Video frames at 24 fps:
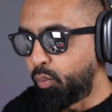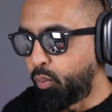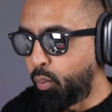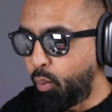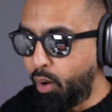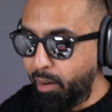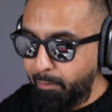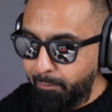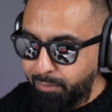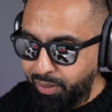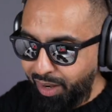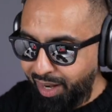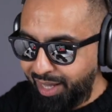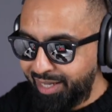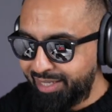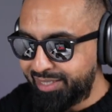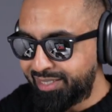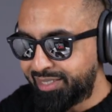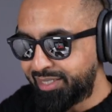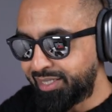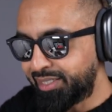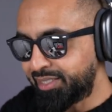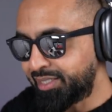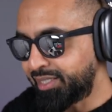
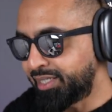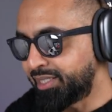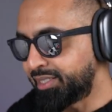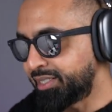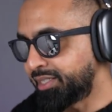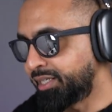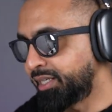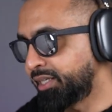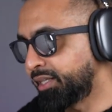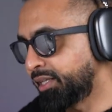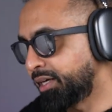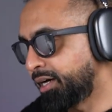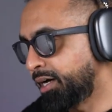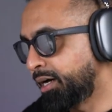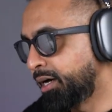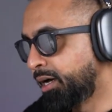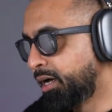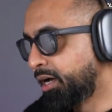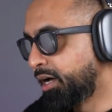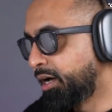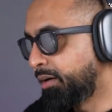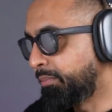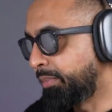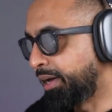OnePlus is another
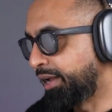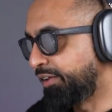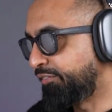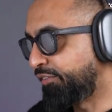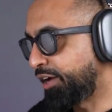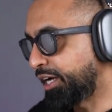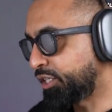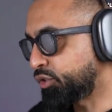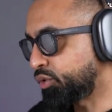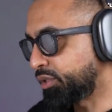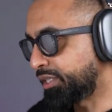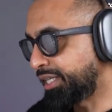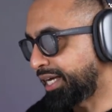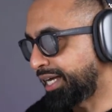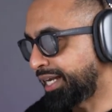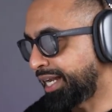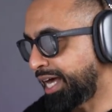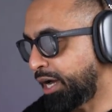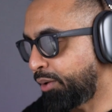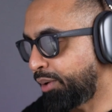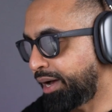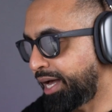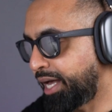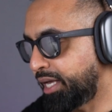manufacturer that
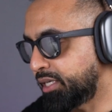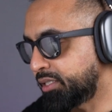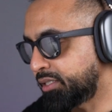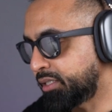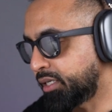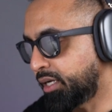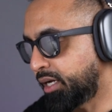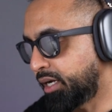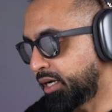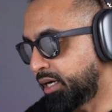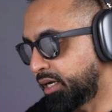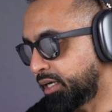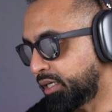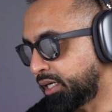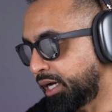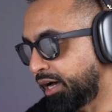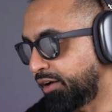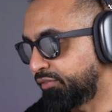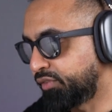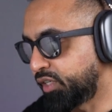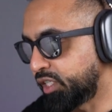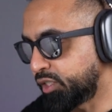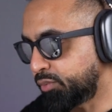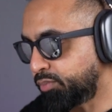now has
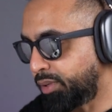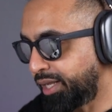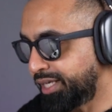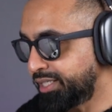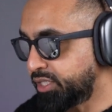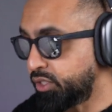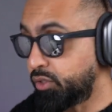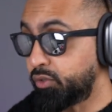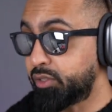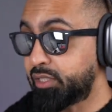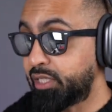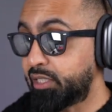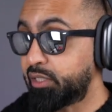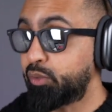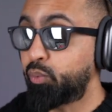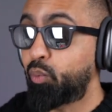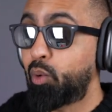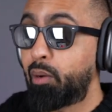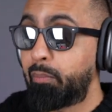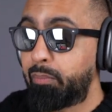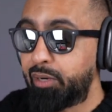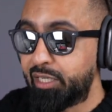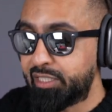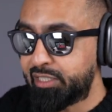curved displays. So it looks like the
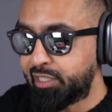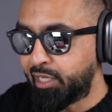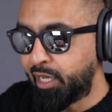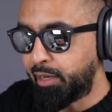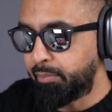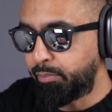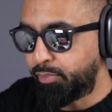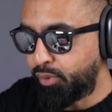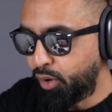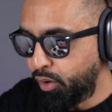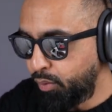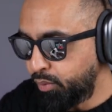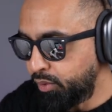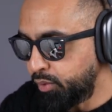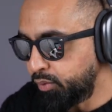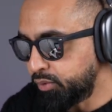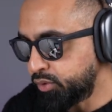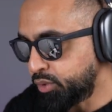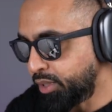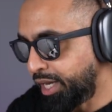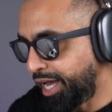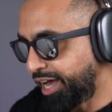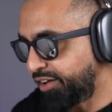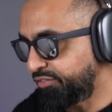OnePlus 9 Pro will
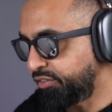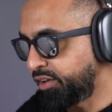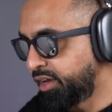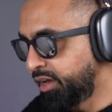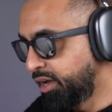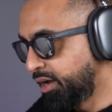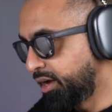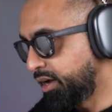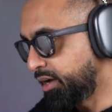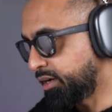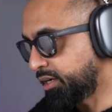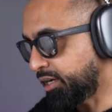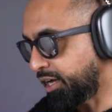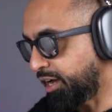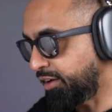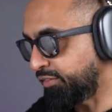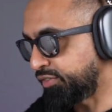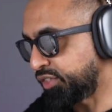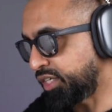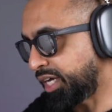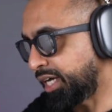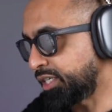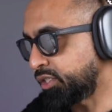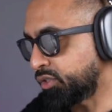also have
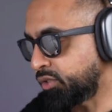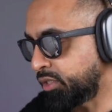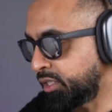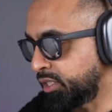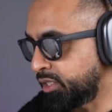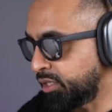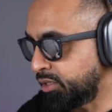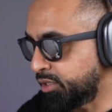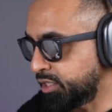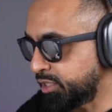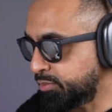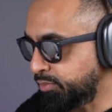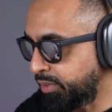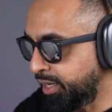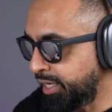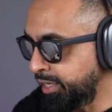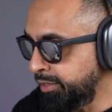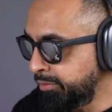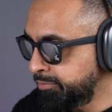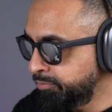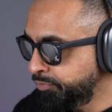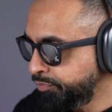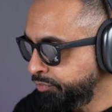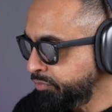curved sides on either
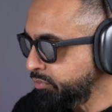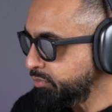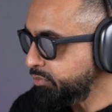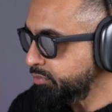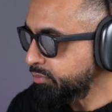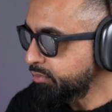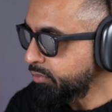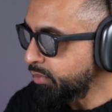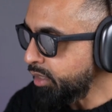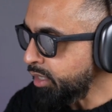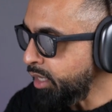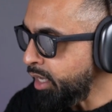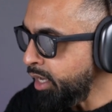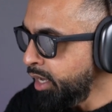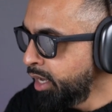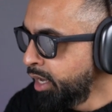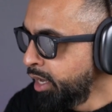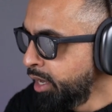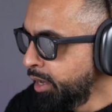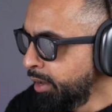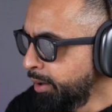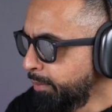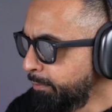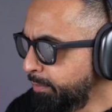display.
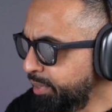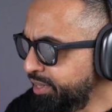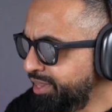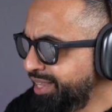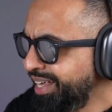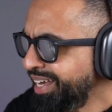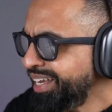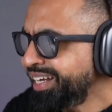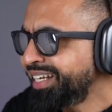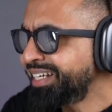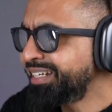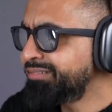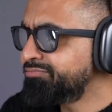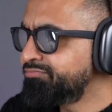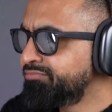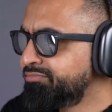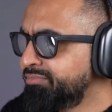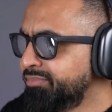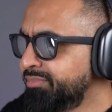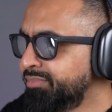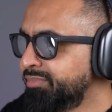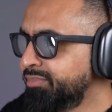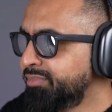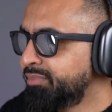But then
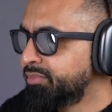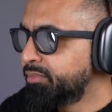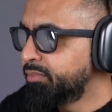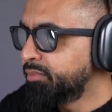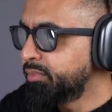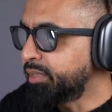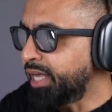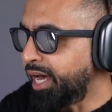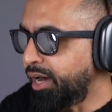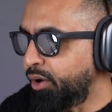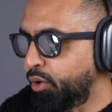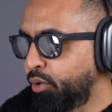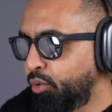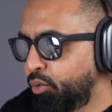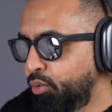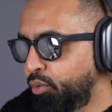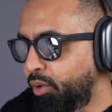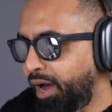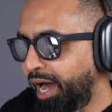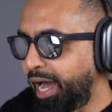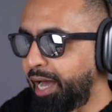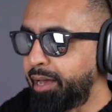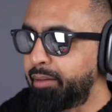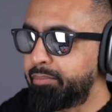that whole
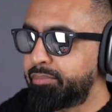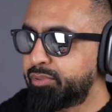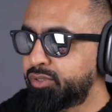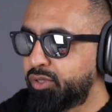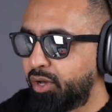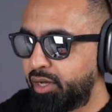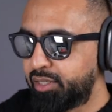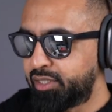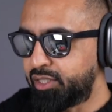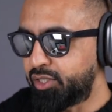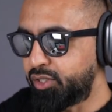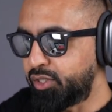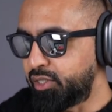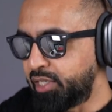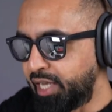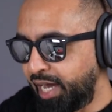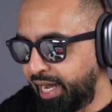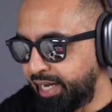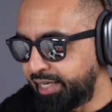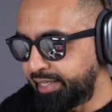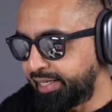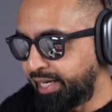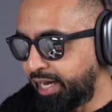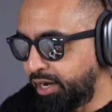hype started to
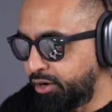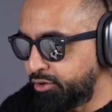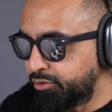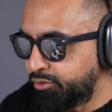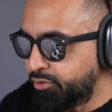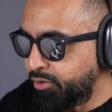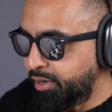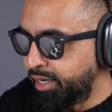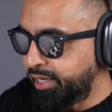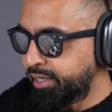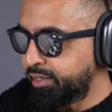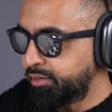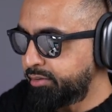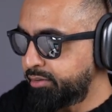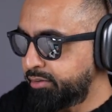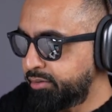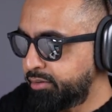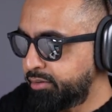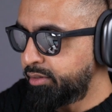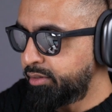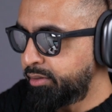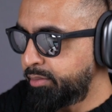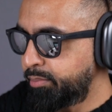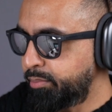die down, right?
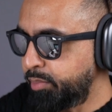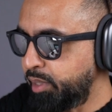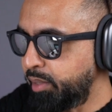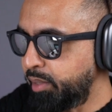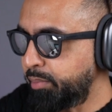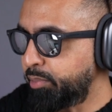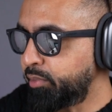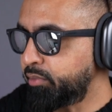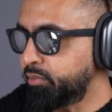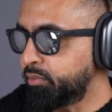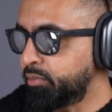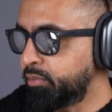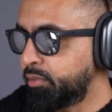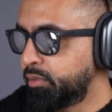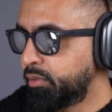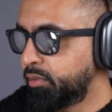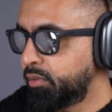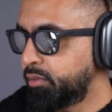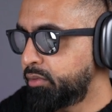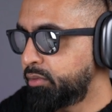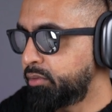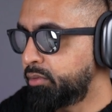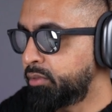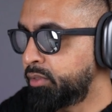People
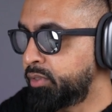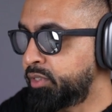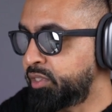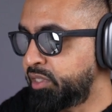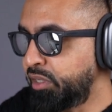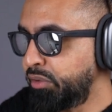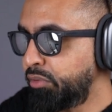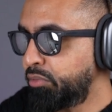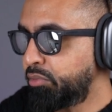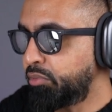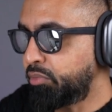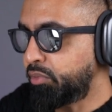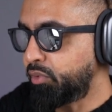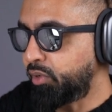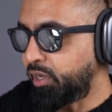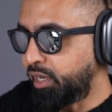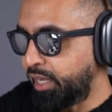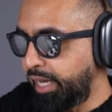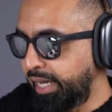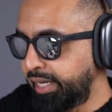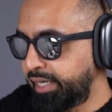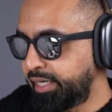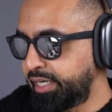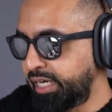still
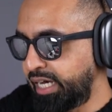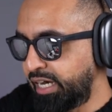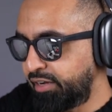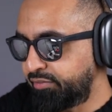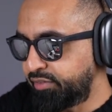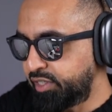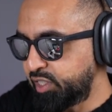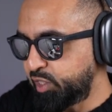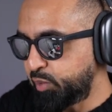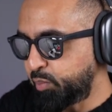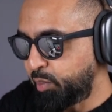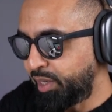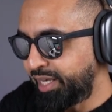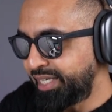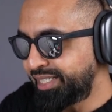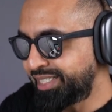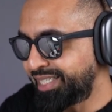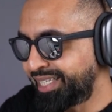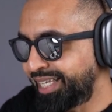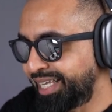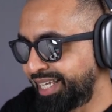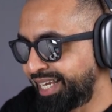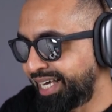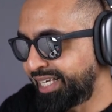like curved displays and
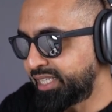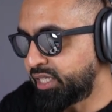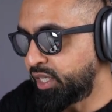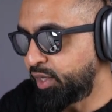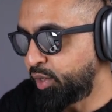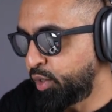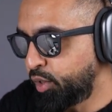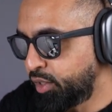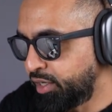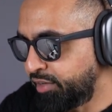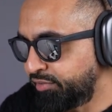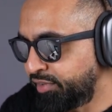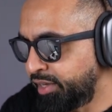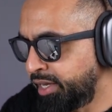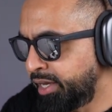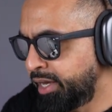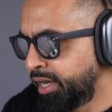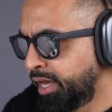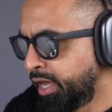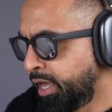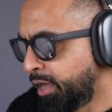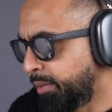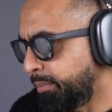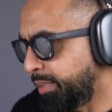they like the look of it,
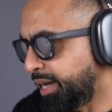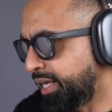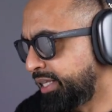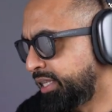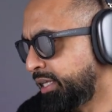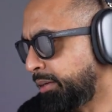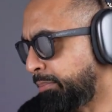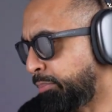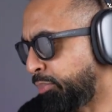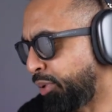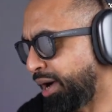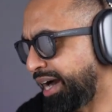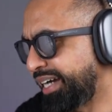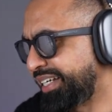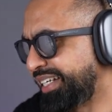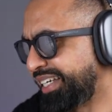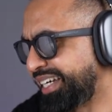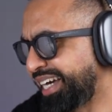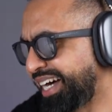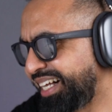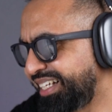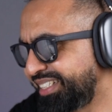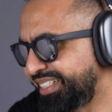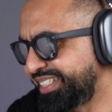but I think
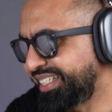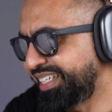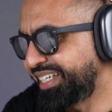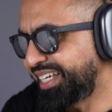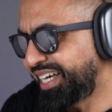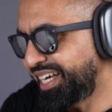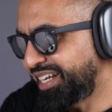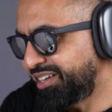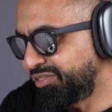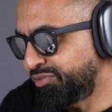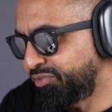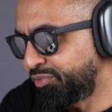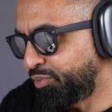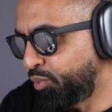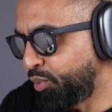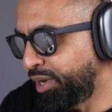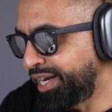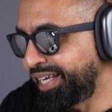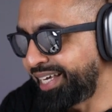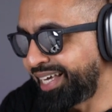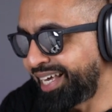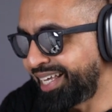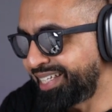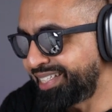practicality kind of went
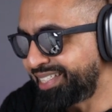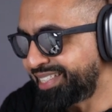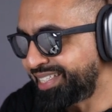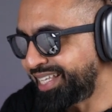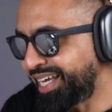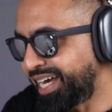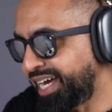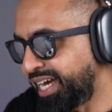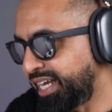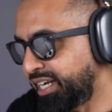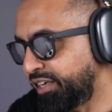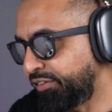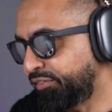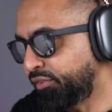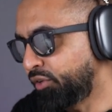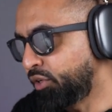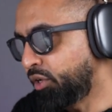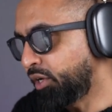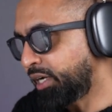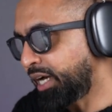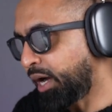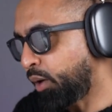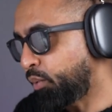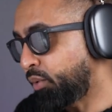against that. And if you
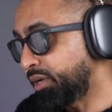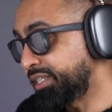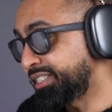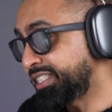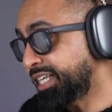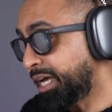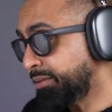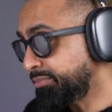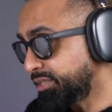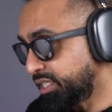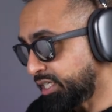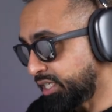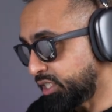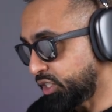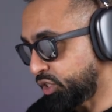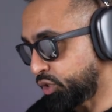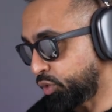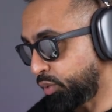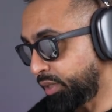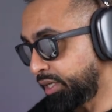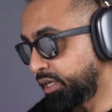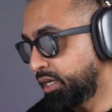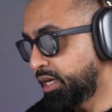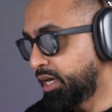look at what Samsung is
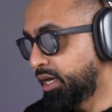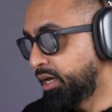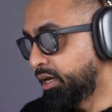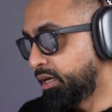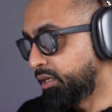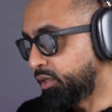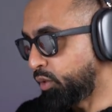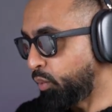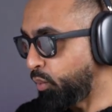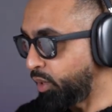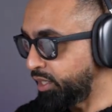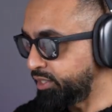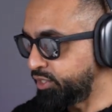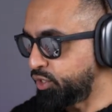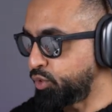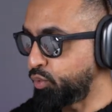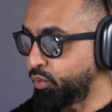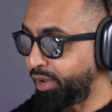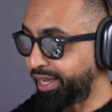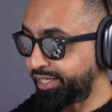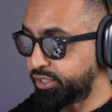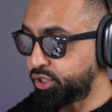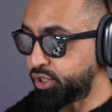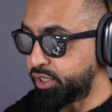doing, the ones who
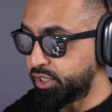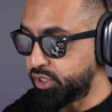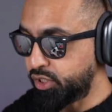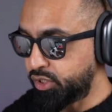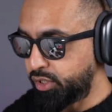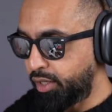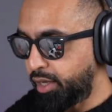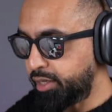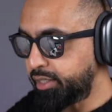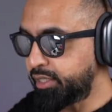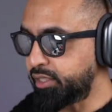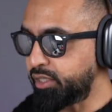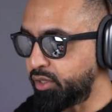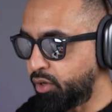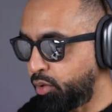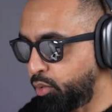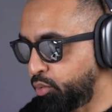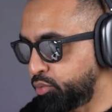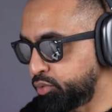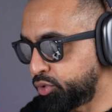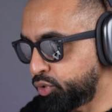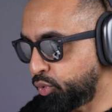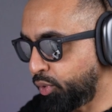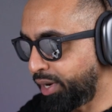actually started the
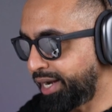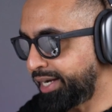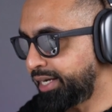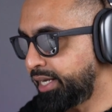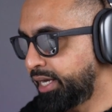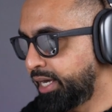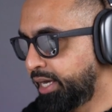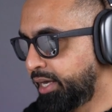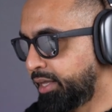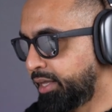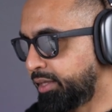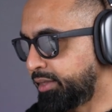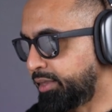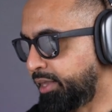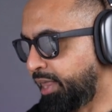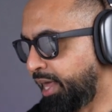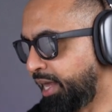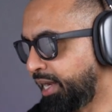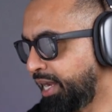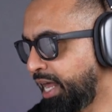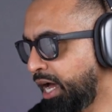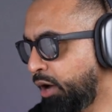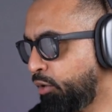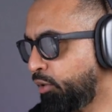whole trend, they're
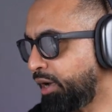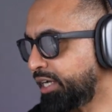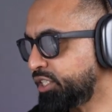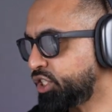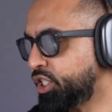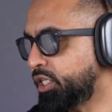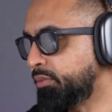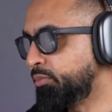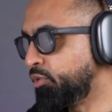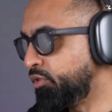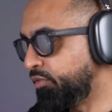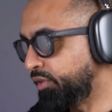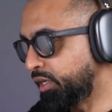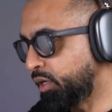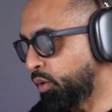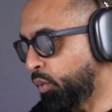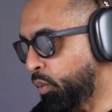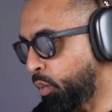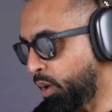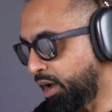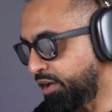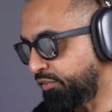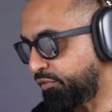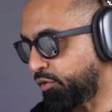now actually moving
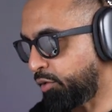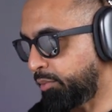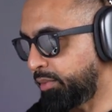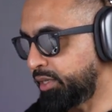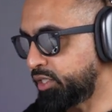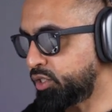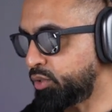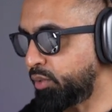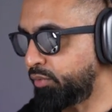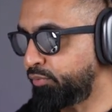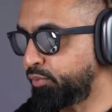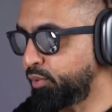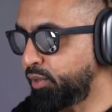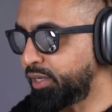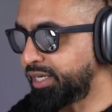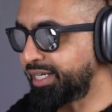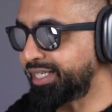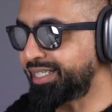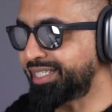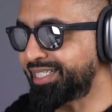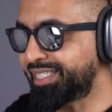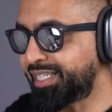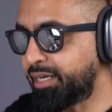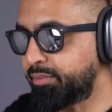away from it. So if you look
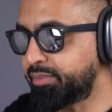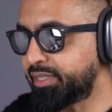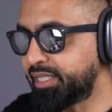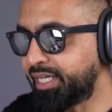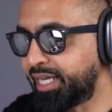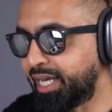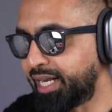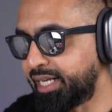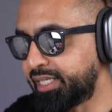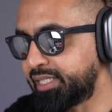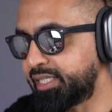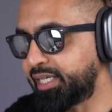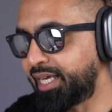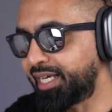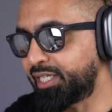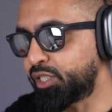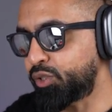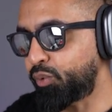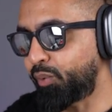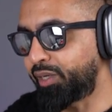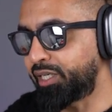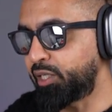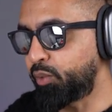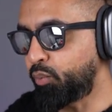at the Samsung Galaxy
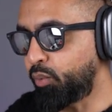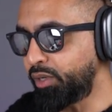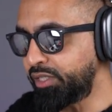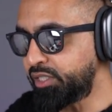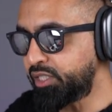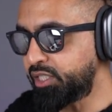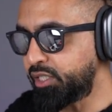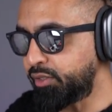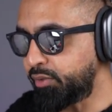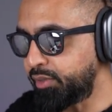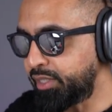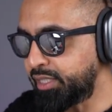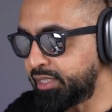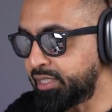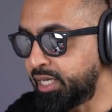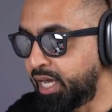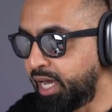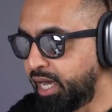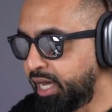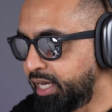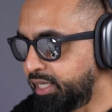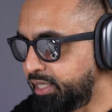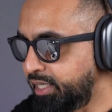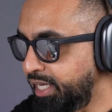S21 series,
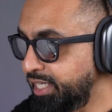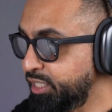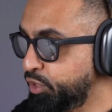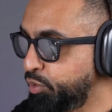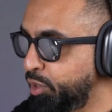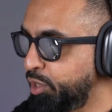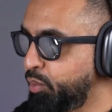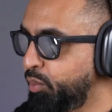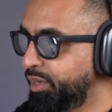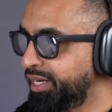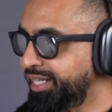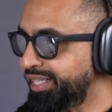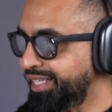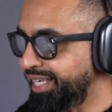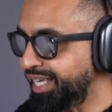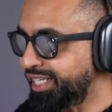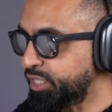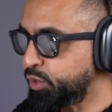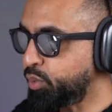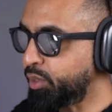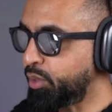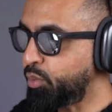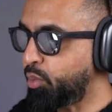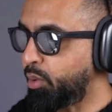the S21 and the
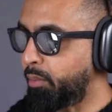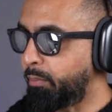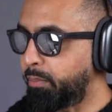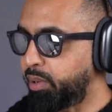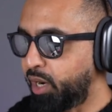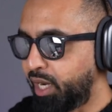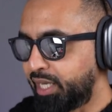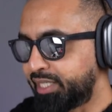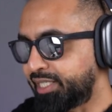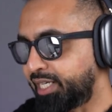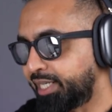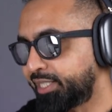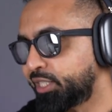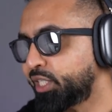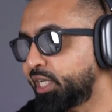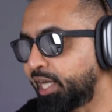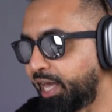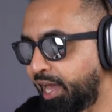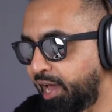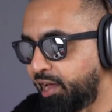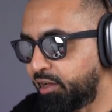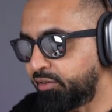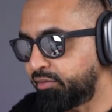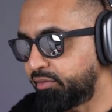S21 Plus actually
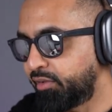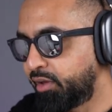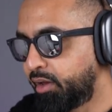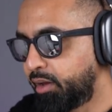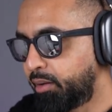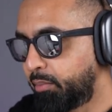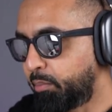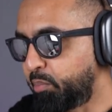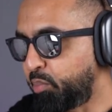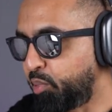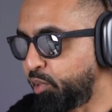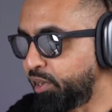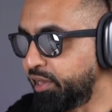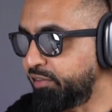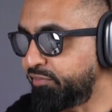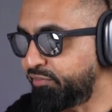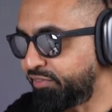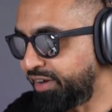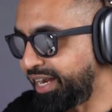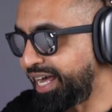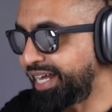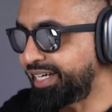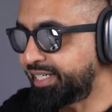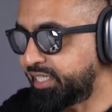have pretty
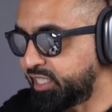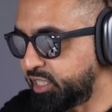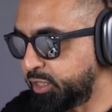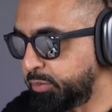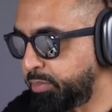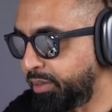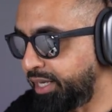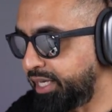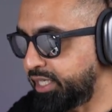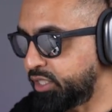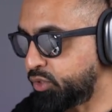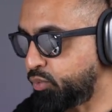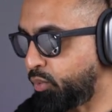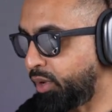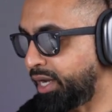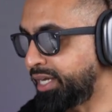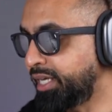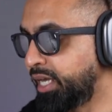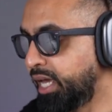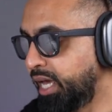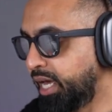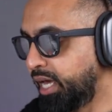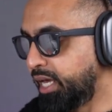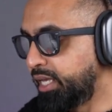flat displays, right?